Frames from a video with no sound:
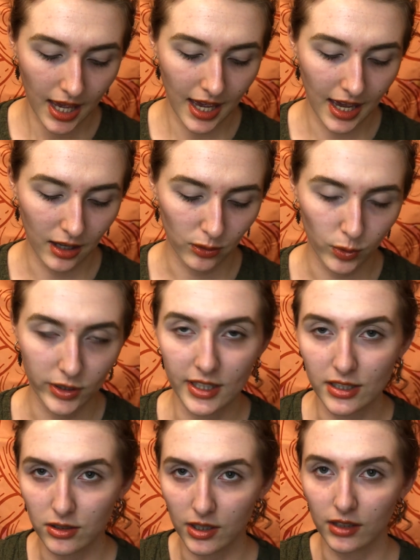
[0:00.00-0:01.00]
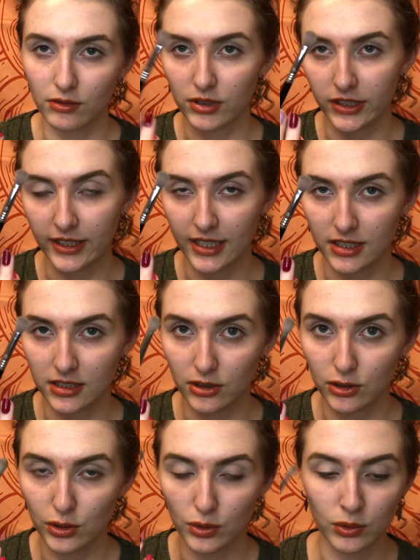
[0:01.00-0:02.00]
And with this you can really nicely
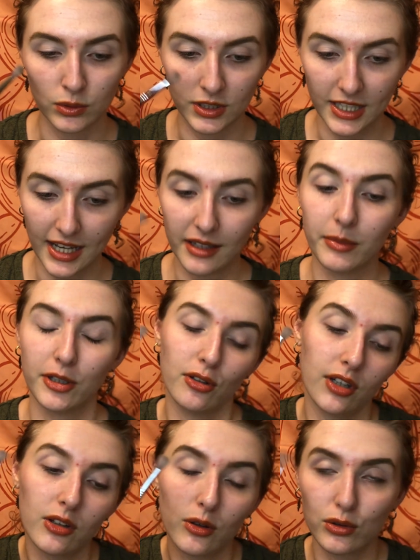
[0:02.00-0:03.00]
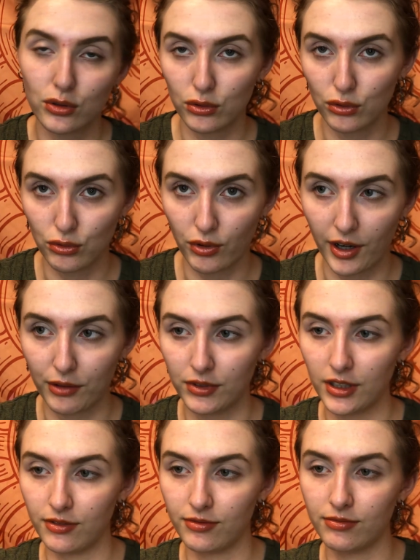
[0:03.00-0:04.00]
do that, but you can also do round
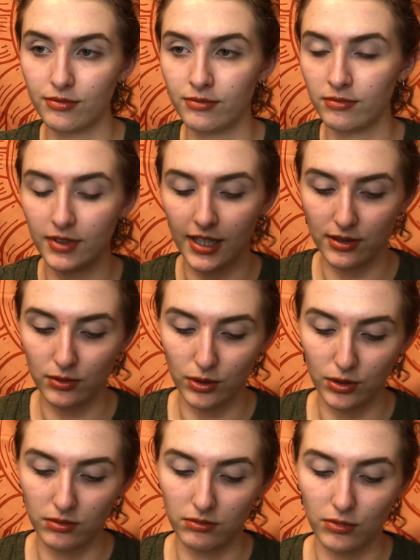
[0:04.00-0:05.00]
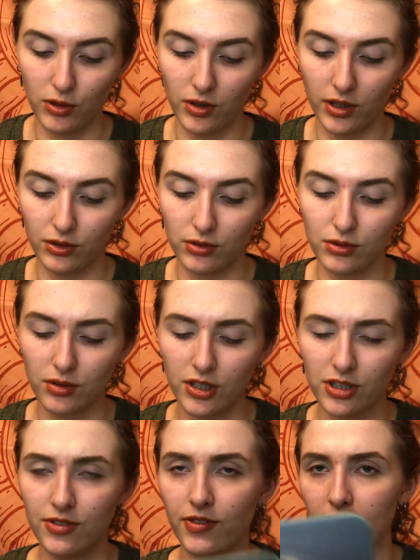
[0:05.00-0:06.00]
if that's what you're into. So I
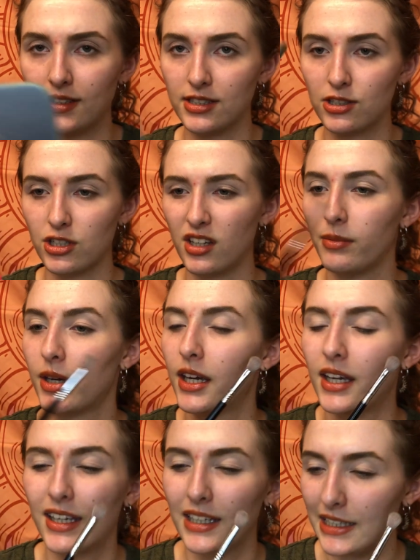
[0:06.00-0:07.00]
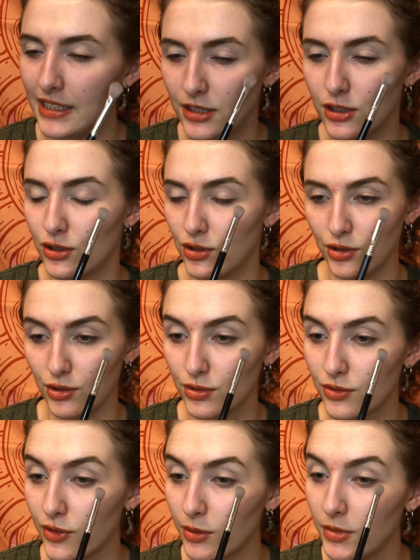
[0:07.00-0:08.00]
just find this shape easier to use
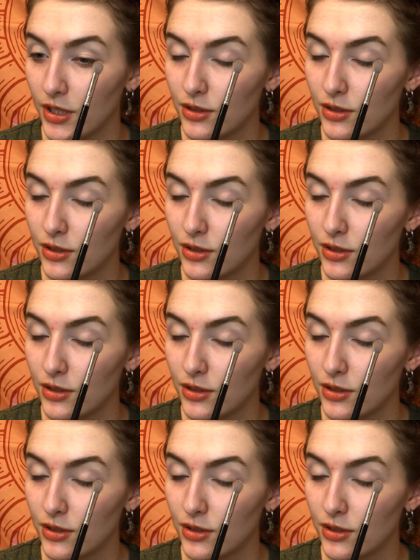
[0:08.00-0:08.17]
for me.